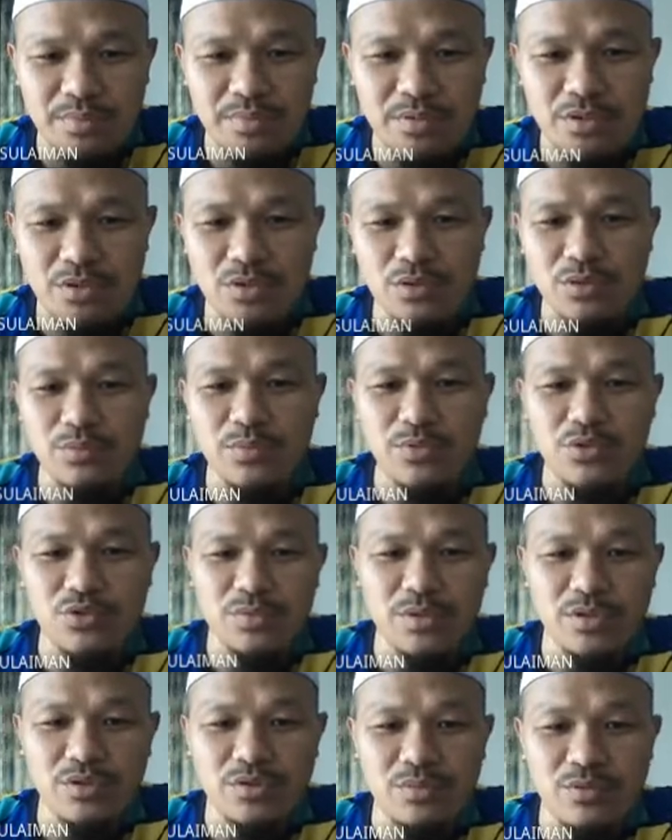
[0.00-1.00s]
so should
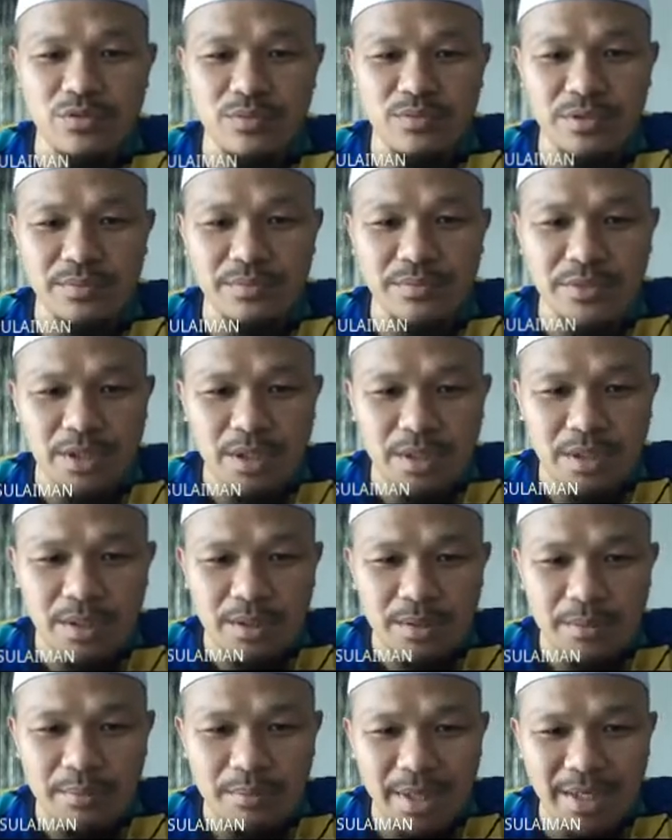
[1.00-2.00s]
be no problem.
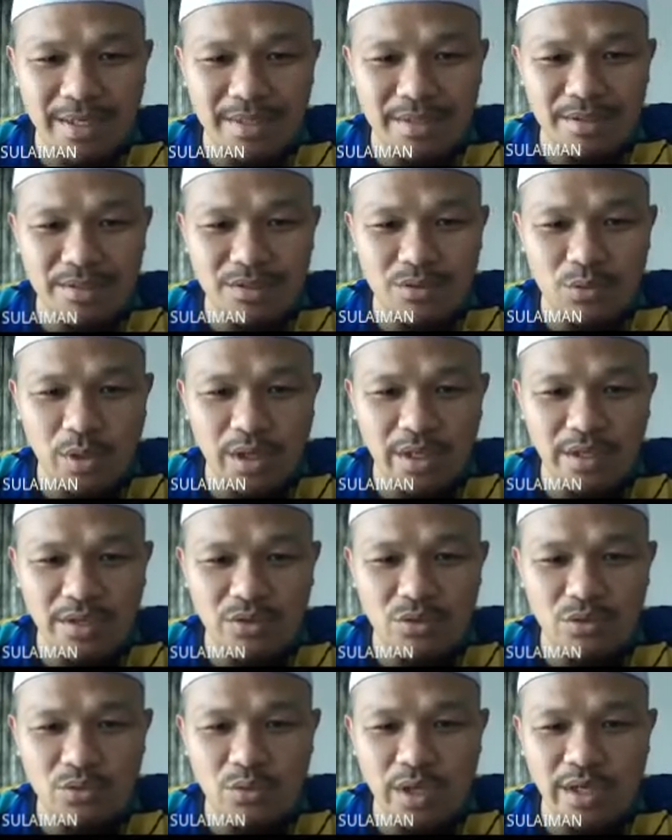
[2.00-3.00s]
Minus
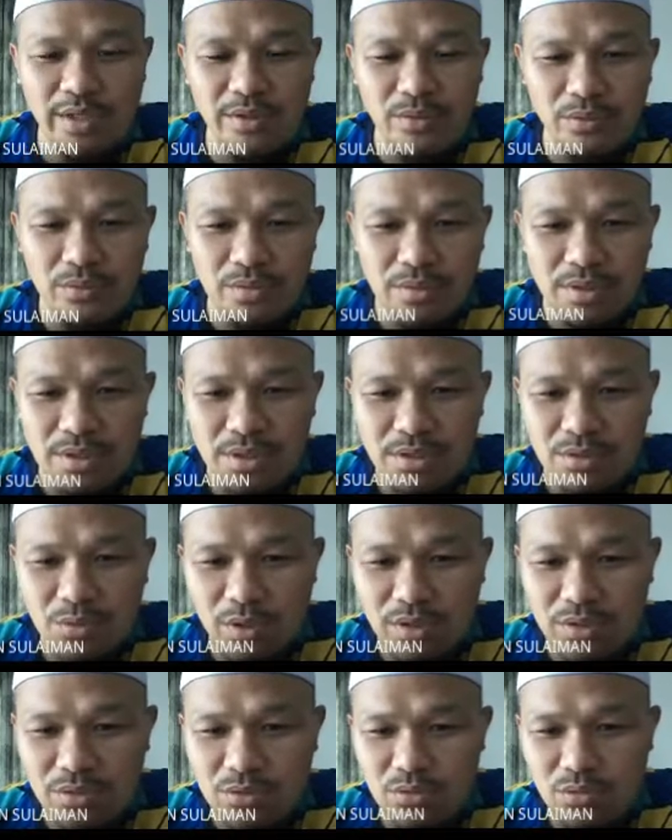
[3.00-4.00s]
y21, this is
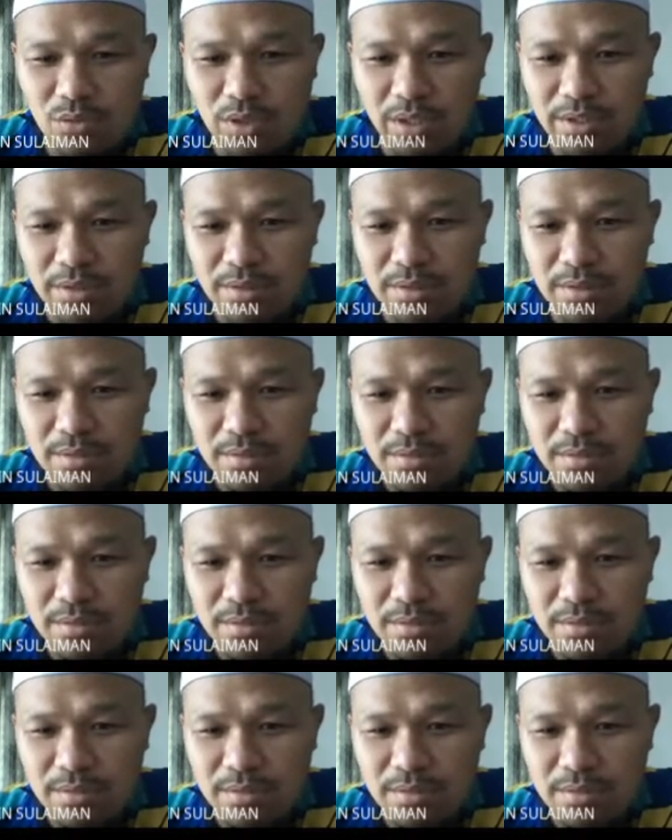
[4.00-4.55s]
y21